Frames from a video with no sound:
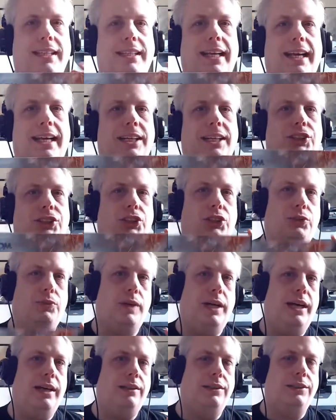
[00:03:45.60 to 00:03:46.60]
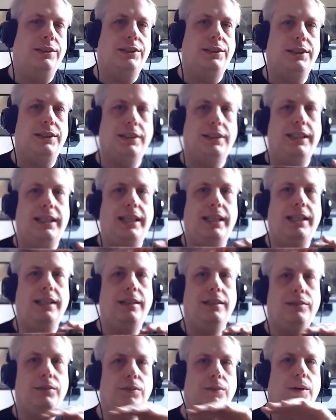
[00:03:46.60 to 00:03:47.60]
in that it straddles
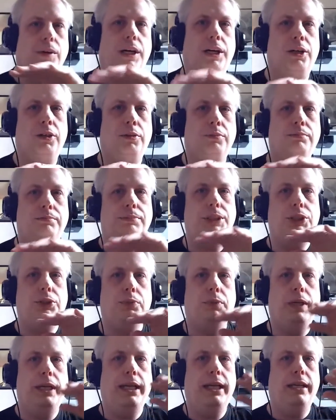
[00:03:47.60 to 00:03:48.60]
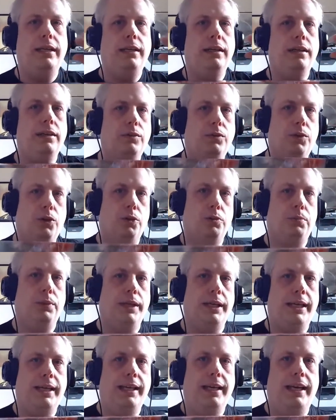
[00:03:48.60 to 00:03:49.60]
the realm between role
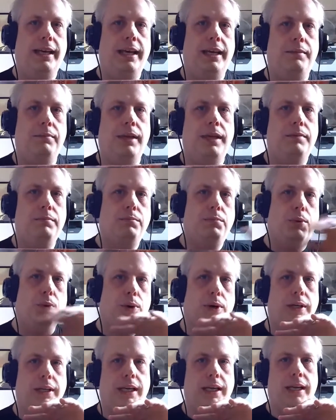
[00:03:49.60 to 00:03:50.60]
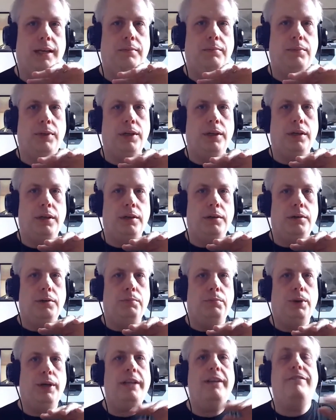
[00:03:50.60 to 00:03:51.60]
playing game and board game
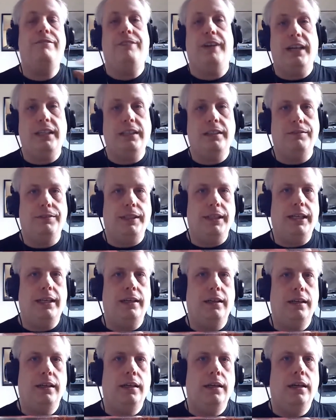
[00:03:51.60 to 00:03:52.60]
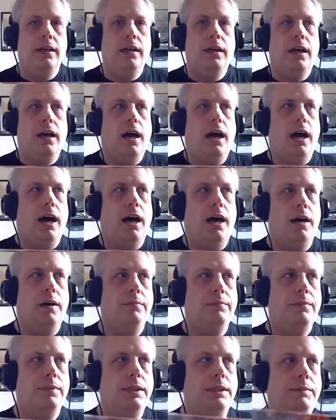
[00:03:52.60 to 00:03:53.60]
pretty effectively
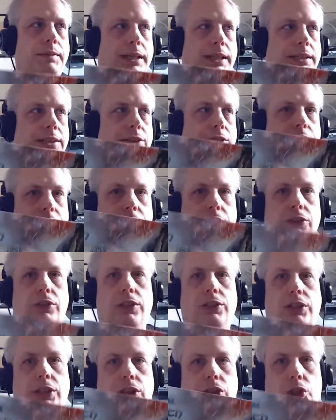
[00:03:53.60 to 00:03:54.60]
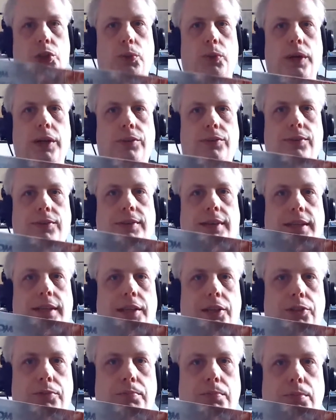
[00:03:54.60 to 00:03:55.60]
um, because there's interesting choices in
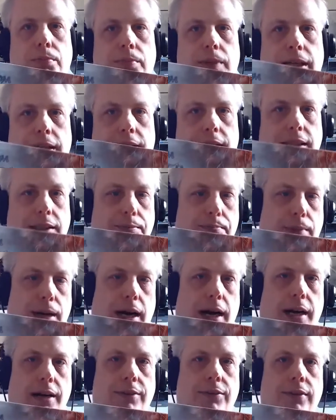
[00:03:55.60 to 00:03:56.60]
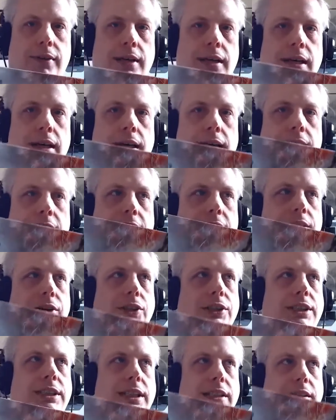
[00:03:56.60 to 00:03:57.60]
this in this box.
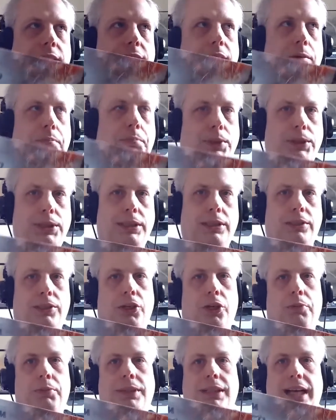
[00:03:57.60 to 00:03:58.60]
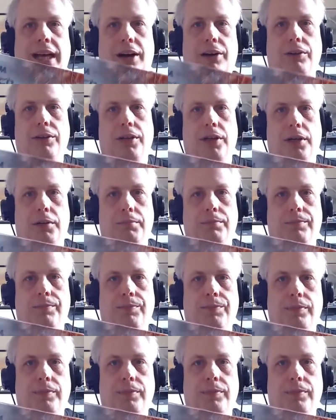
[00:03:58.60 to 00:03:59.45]
There's still a predetermined outcome.